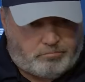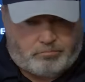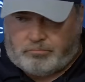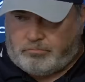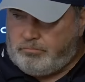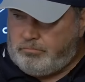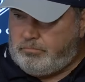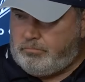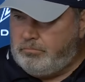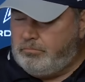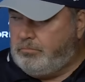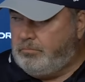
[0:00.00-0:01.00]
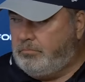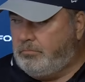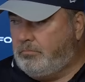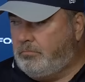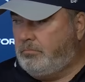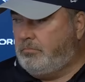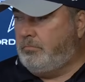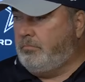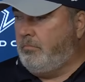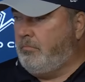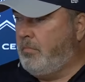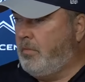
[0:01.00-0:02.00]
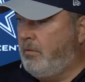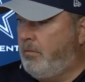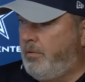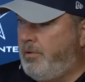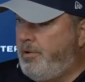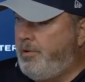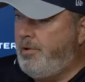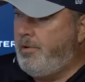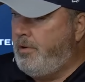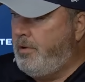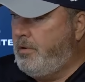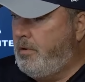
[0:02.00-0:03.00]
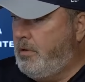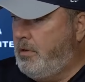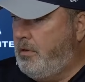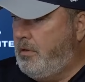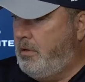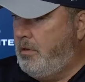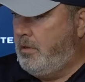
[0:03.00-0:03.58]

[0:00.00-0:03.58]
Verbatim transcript: Mike, understanding that 3 out of the 4 games have gotten kind of out of